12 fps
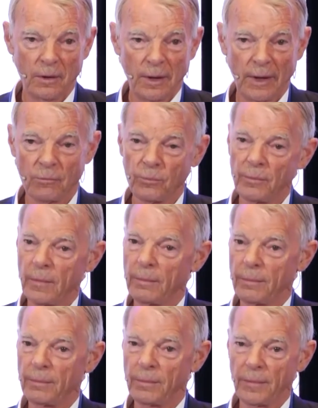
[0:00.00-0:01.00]

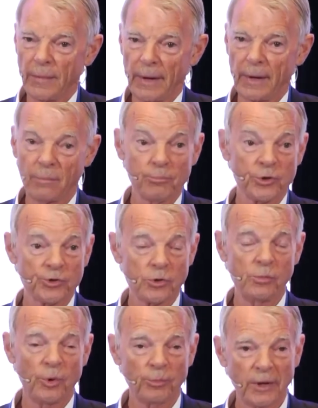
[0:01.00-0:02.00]
And
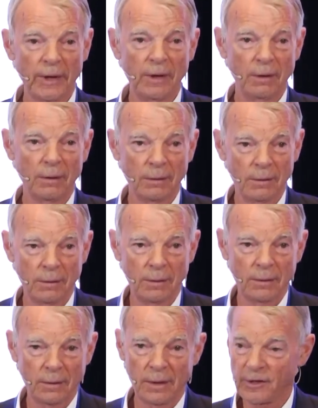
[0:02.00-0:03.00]
presumably,
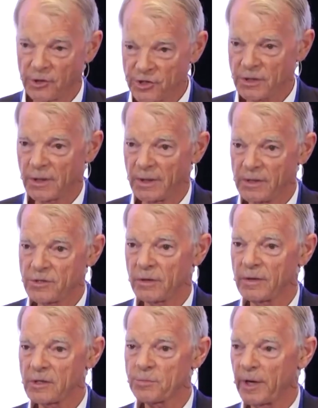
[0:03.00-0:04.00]
and there are studies
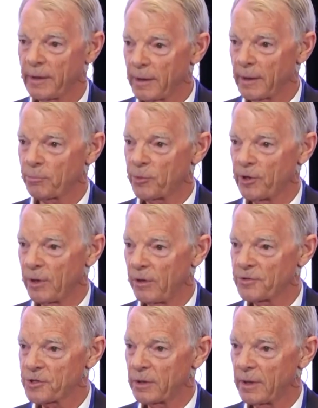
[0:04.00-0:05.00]
of this by Eric
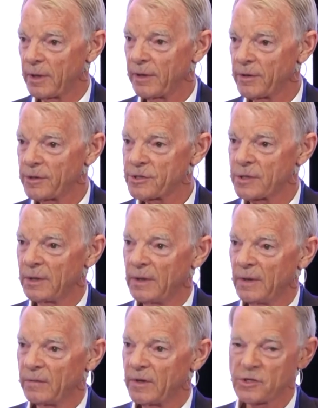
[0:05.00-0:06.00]
Brynjolfsson and others,
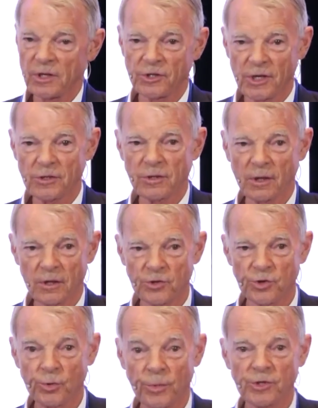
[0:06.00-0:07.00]
that suggest the
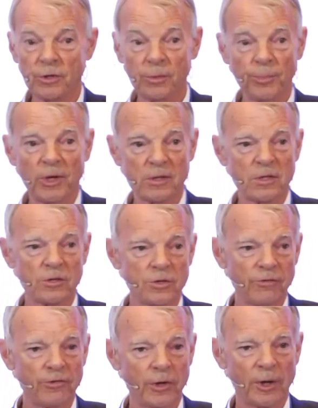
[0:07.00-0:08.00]
consumer surpluses
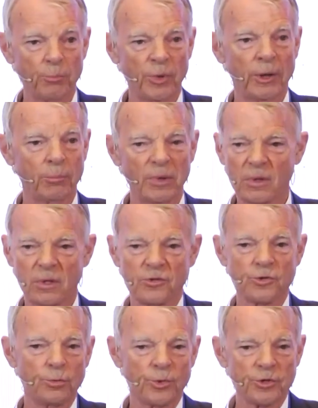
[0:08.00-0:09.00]
are fairly big, but the
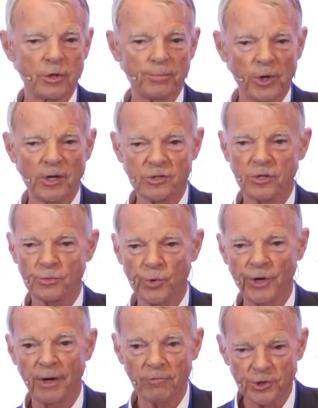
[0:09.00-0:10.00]
consumer surpluses
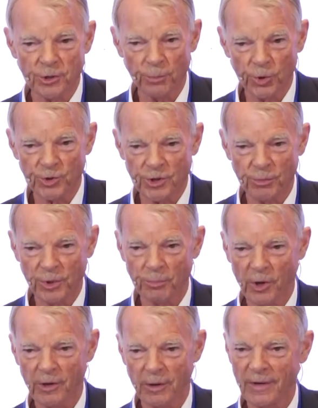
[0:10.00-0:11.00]
were never supposed to be
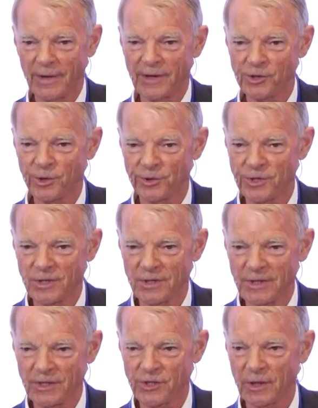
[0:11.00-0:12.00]
part of the national
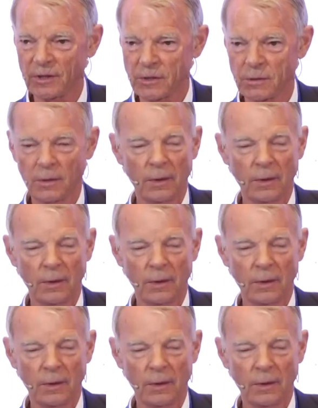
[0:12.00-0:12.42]
statistics.